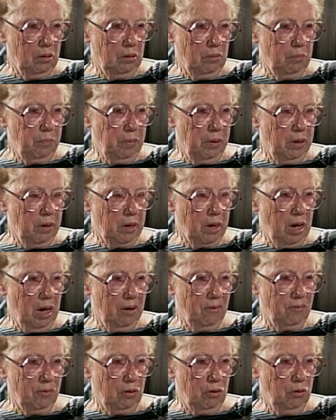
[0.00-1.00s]
Park
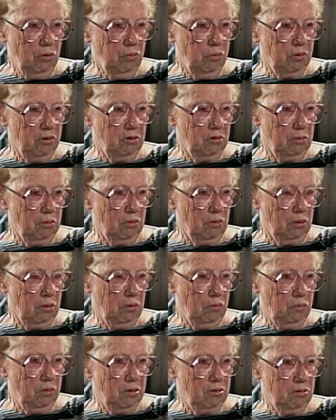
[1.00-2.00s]
Avenue was
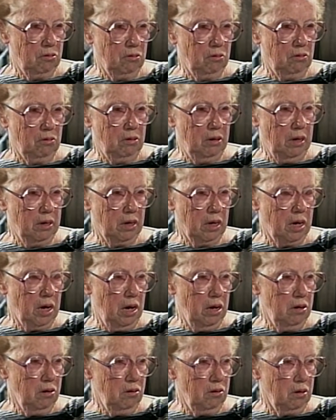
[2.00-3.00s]

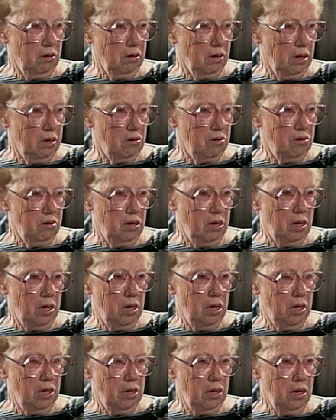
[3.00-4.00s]
dedicated in
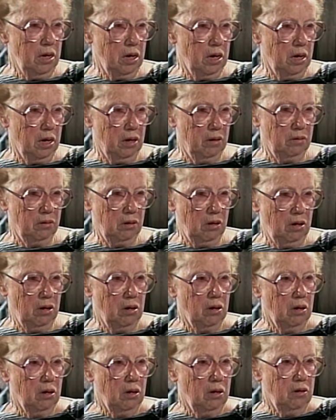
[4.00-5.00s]
1980, and the
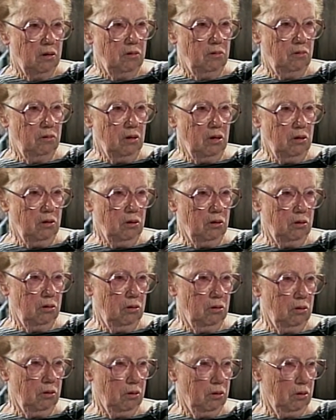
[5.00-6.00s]

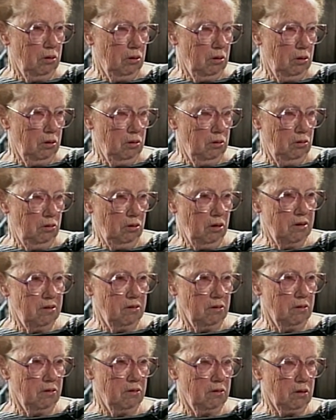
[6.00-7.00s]
Senior
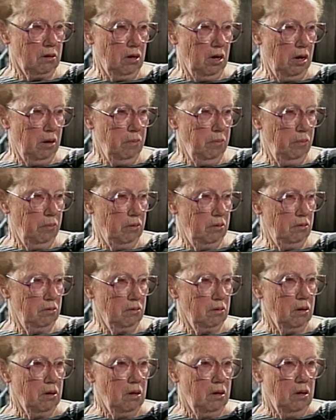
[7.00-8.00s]
Citizens Club
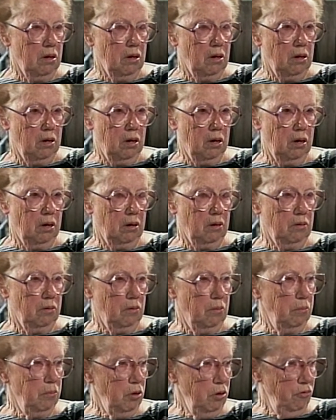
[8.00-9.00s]
was
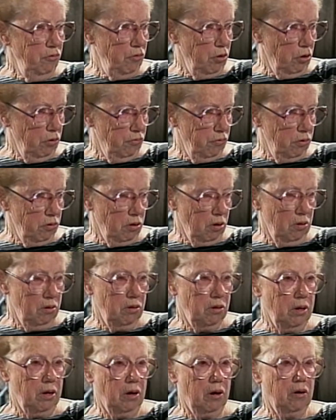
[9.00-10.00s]
moved over
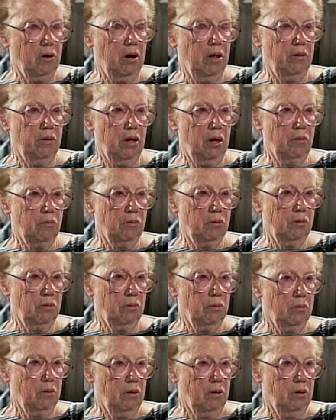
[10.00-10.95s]
there, and they were